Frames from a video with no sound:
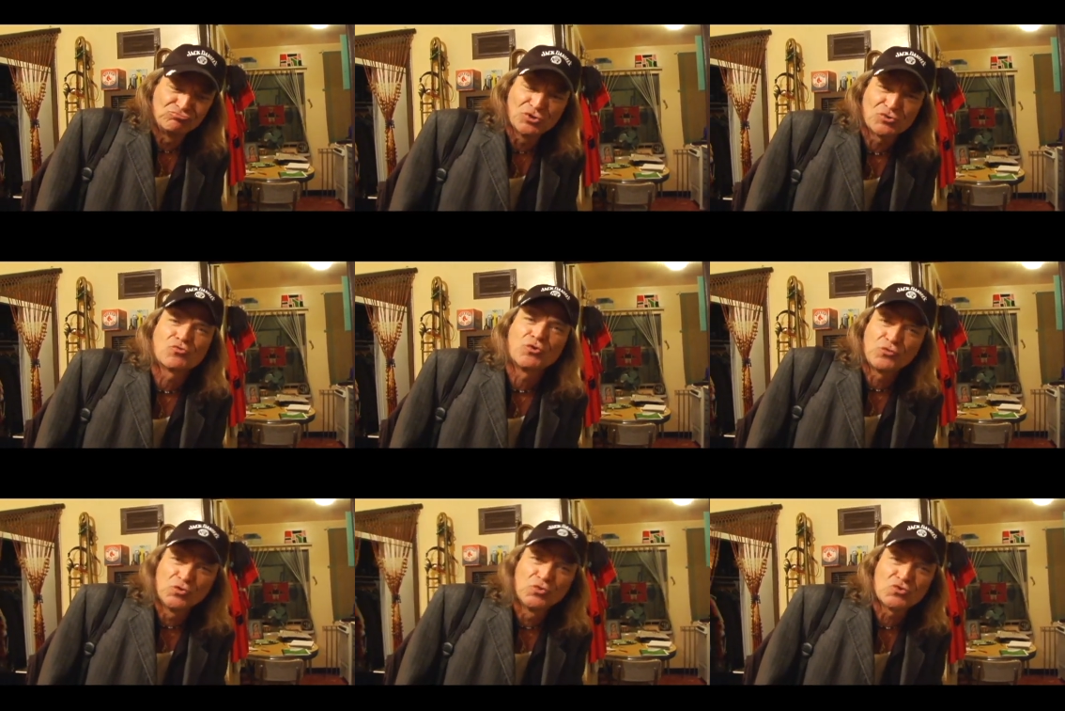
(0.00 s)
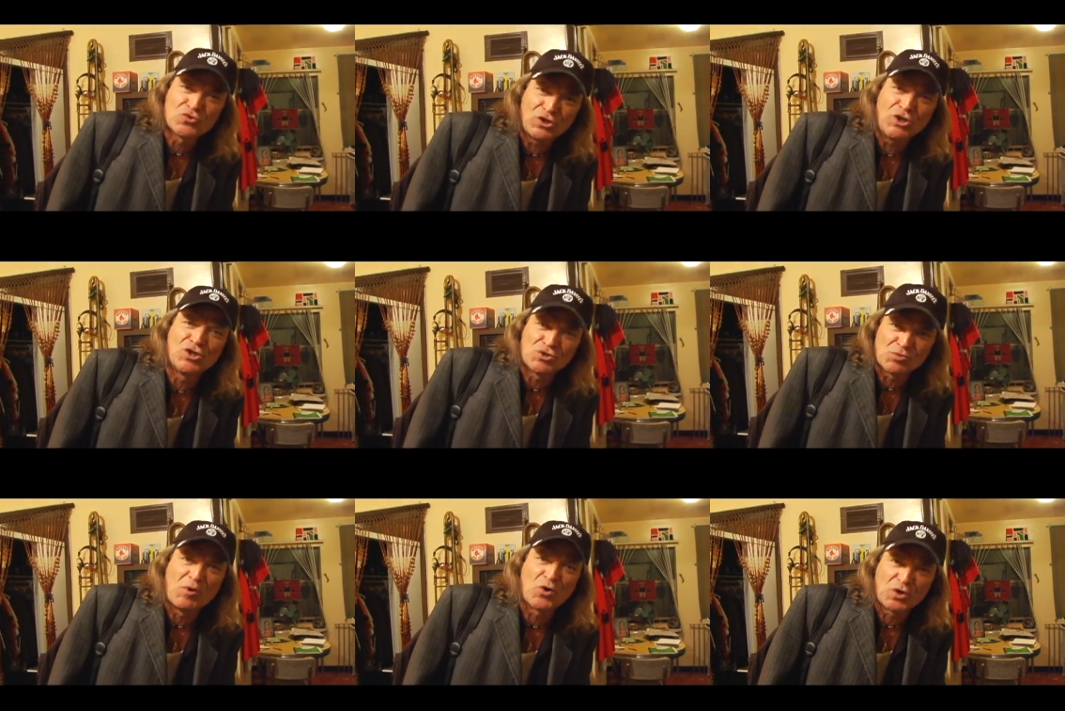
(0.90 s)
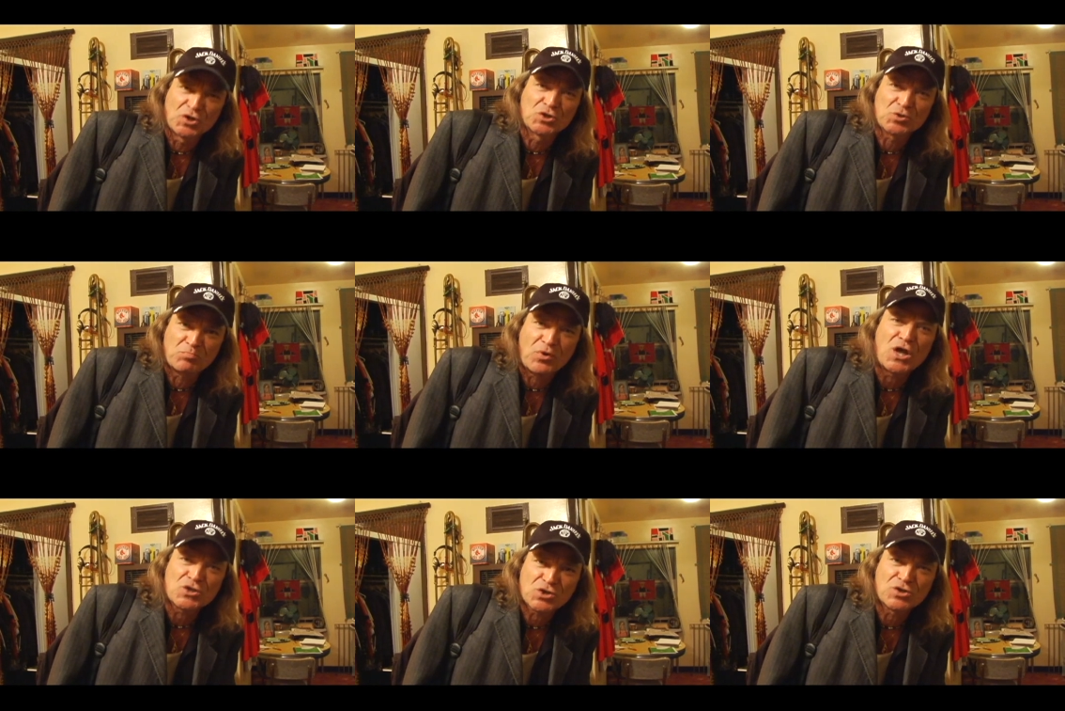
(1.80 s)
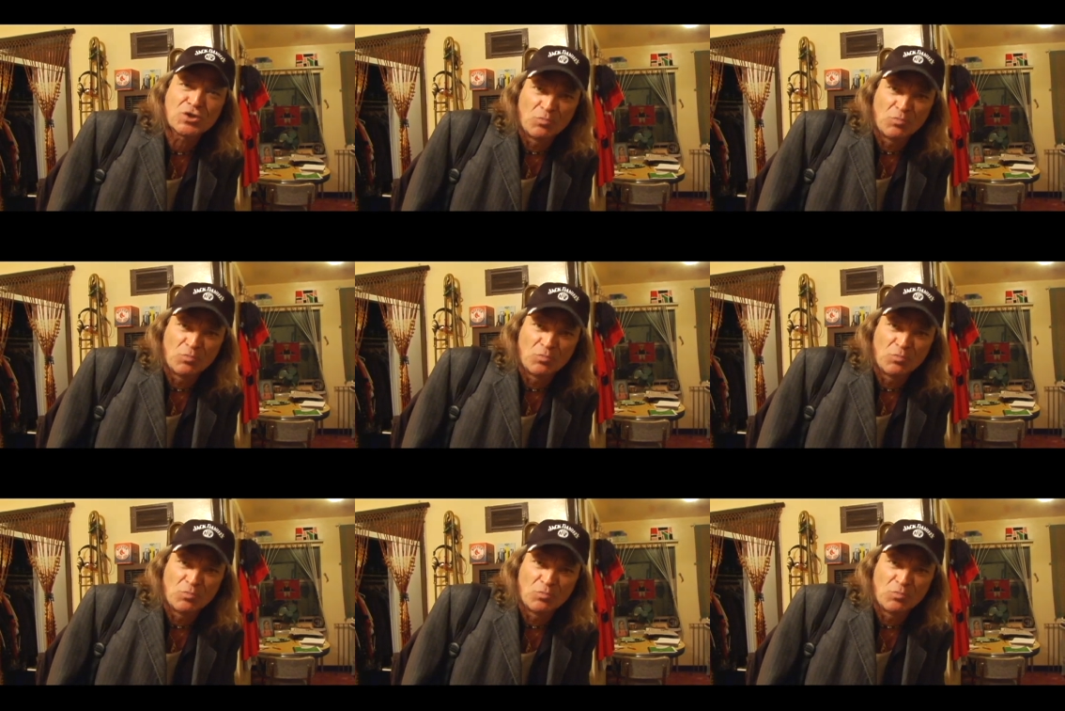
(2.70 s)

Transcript: just refused to eat his American Express